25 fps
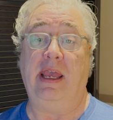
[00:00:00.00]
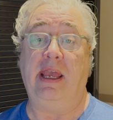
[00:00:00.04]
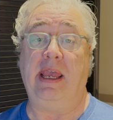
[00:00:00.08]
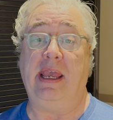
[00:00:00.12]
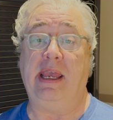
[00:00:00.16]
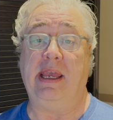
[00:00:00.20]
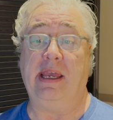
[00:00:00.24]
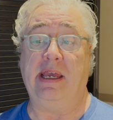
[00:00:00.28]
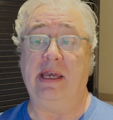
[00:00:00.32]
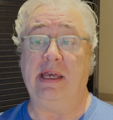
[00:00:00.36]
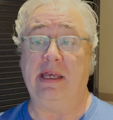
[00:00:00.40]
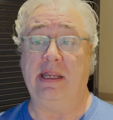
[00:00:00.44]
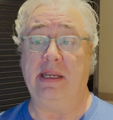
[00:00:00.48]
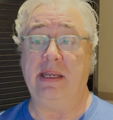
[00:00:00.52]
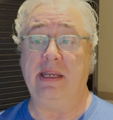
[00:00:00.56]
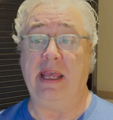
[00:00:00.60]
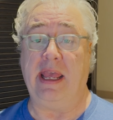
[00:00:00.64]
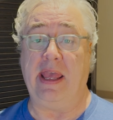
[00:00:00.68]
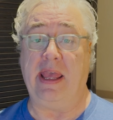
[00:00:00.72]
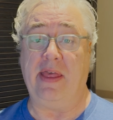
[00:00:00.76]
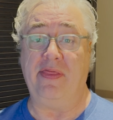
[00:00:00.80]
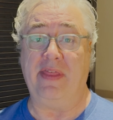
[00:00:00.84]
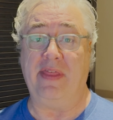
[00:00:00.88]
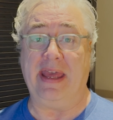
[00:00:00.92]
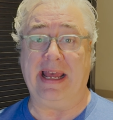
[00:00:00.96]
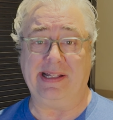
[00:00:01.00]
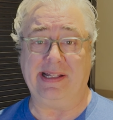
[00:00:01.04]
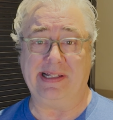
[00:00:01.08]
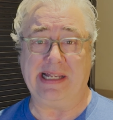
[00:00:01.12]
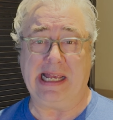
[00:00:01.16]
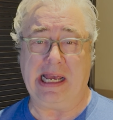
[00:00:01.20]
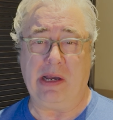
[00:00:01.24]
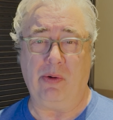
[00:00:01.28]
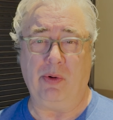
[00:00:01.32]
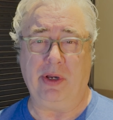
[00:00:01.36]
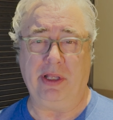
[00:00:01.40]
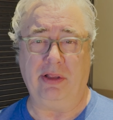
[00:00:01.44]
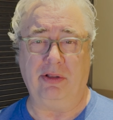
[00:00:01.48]
And that's
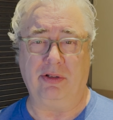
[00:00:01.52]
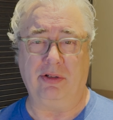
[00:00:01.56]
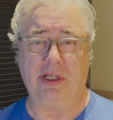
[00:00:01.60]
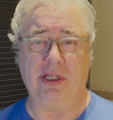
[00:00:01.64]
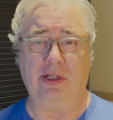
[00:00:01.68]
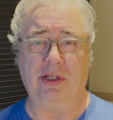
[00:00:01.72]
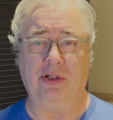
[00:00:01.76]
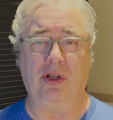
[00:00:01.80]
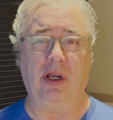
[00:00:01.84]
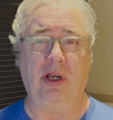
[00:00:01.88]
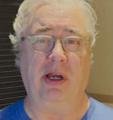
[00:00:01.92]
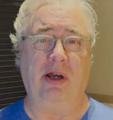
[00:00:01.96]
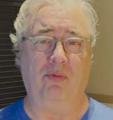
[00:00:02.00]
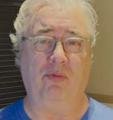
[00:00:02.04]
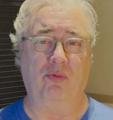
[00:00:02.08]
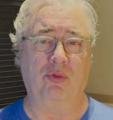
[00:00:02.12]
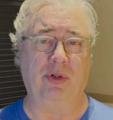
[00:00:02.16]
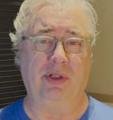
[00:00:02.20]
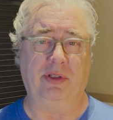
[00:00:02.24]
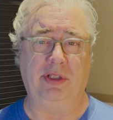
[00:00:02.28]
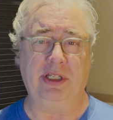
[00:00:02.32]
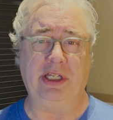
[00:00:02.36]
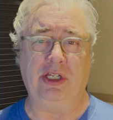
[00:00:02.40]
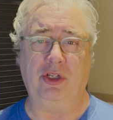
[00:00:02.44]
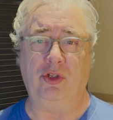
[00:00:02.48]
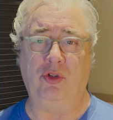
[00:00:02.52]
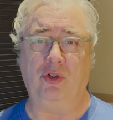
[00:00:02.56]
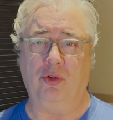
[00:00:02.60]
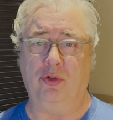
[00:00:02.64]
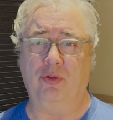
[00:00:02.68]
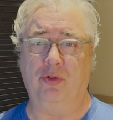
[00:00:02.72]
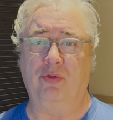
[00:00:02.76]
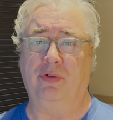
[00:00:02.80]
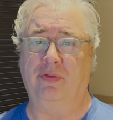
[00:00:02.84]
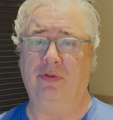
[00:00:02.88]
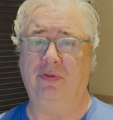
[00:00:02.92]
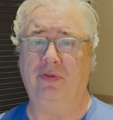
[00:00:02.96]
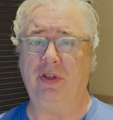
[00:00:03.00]
how I look at a really
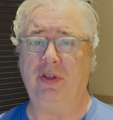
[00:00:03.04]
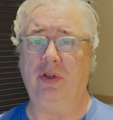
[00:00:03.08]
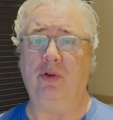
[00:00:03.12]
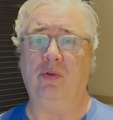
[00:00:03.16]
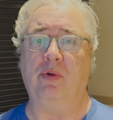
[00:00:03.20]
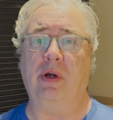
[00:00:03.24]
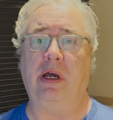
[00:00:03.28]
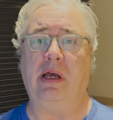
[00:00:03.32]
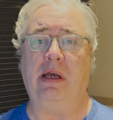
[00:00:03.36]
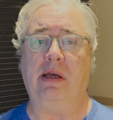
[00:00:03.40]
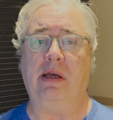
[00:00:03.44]
good review.